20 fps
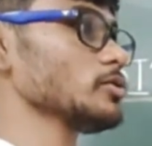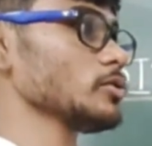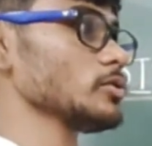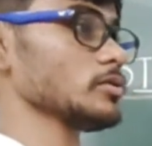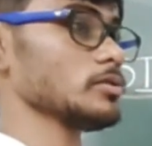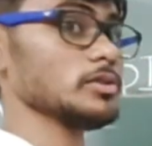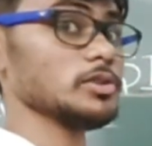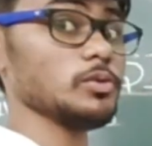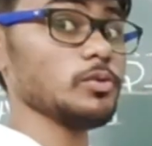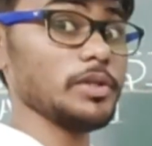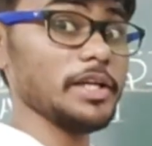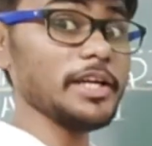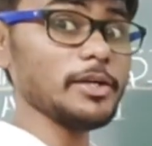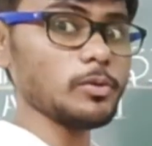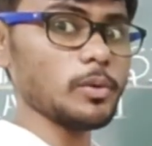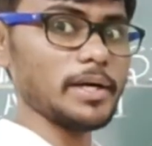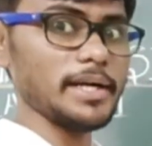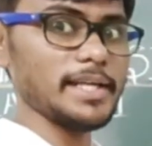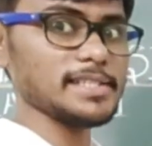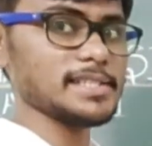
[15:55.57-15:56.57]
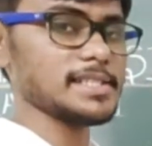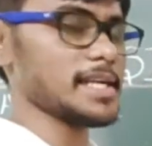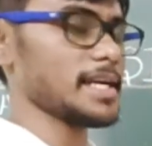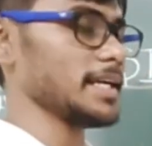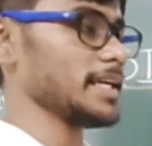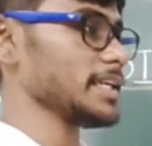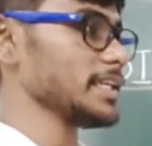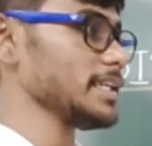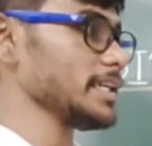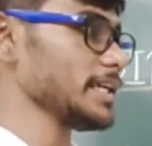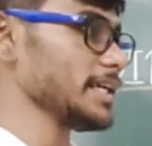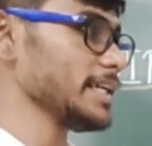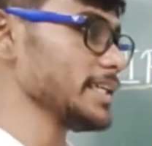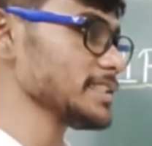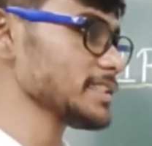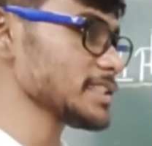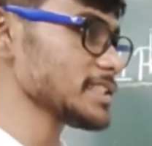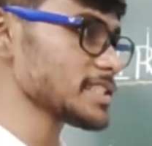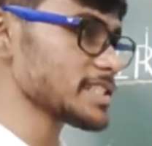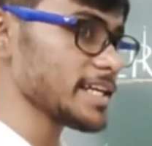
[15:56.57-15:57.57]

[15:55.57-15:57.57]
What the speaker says: So you need to understand. Here it is a